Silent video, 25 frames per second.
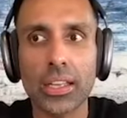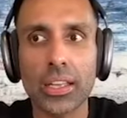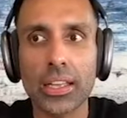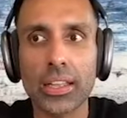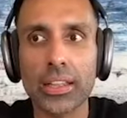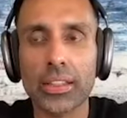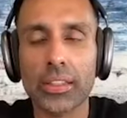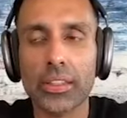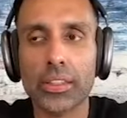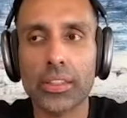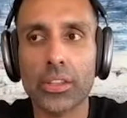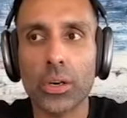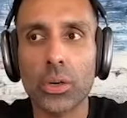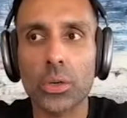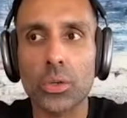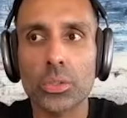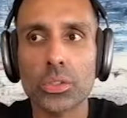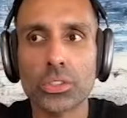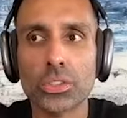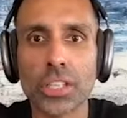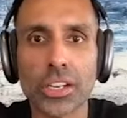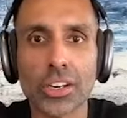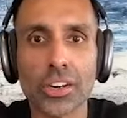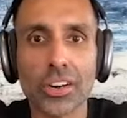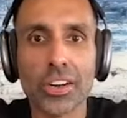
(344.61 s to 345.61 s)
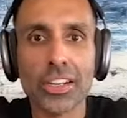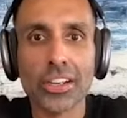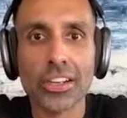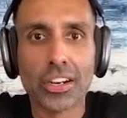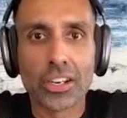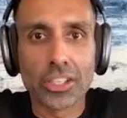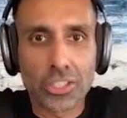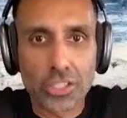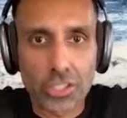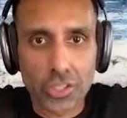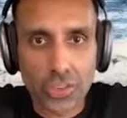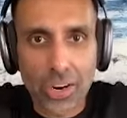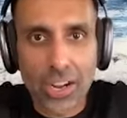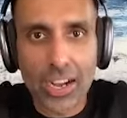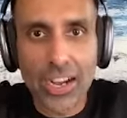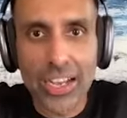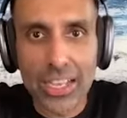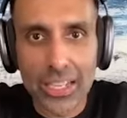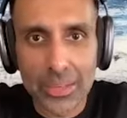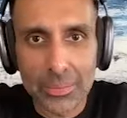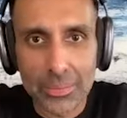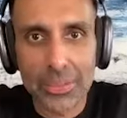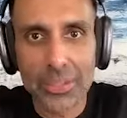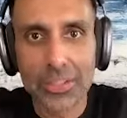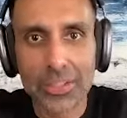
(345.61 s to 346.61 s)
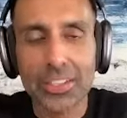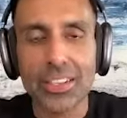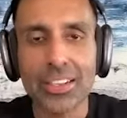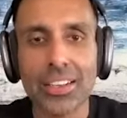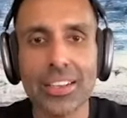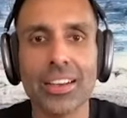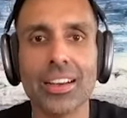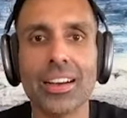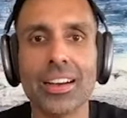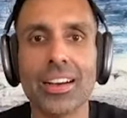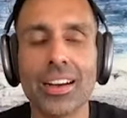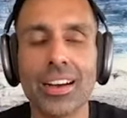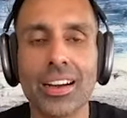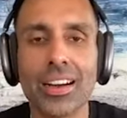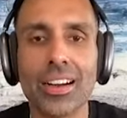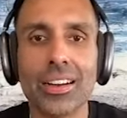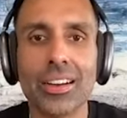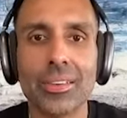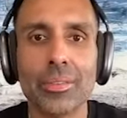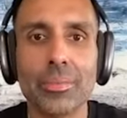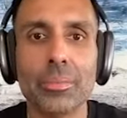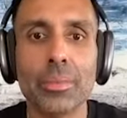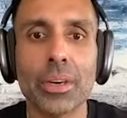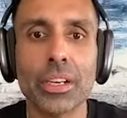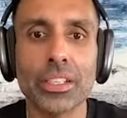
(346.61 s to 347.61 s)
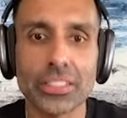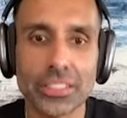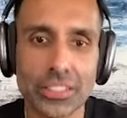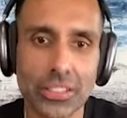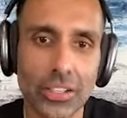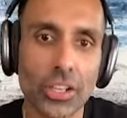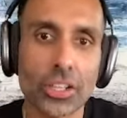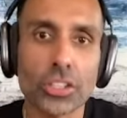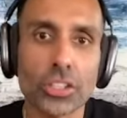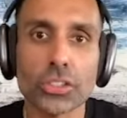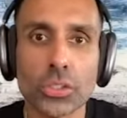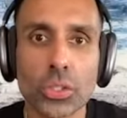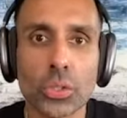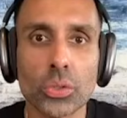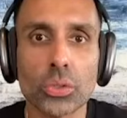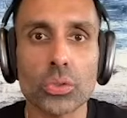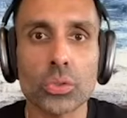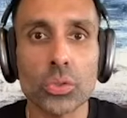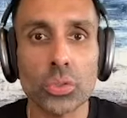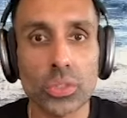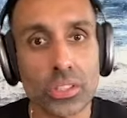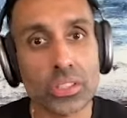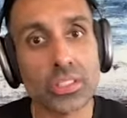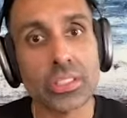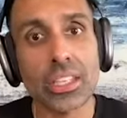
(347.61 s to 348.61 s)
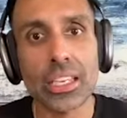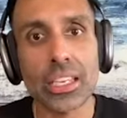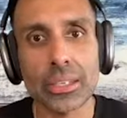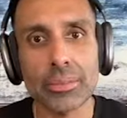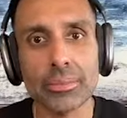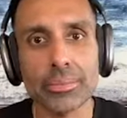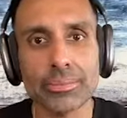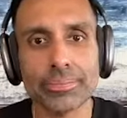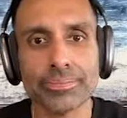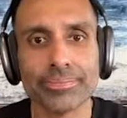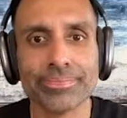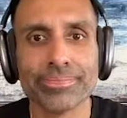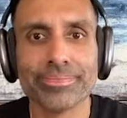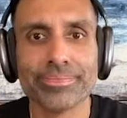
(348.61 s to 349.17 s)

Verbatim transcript: and those that are in our tribe uh, must also do the same.